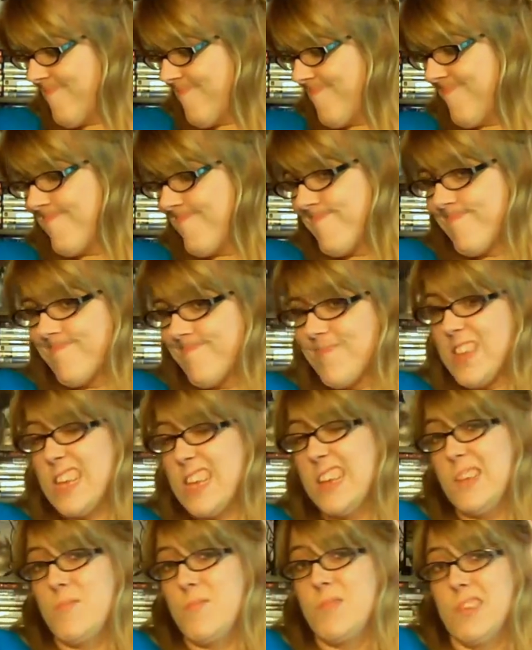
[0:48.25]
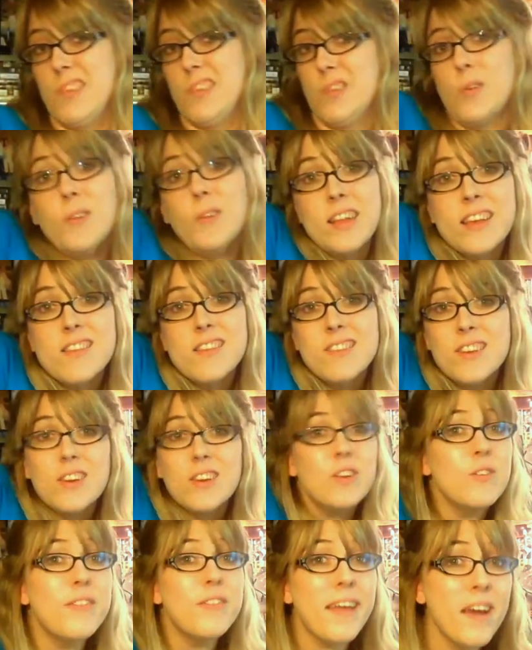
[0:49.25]
I'm just too lazy
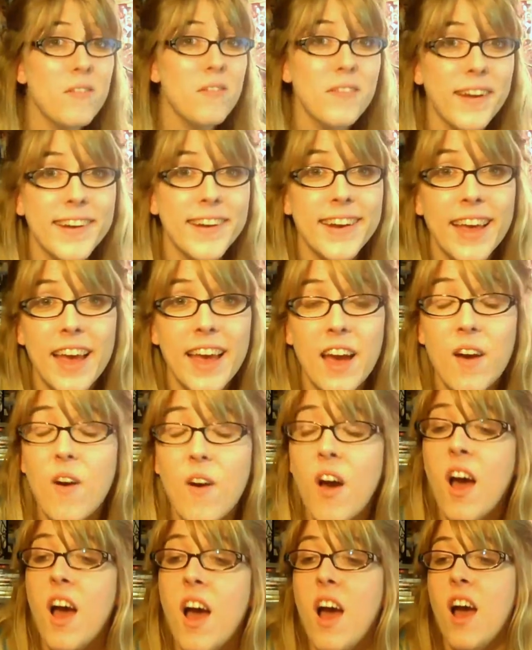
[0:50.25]
to do that right now.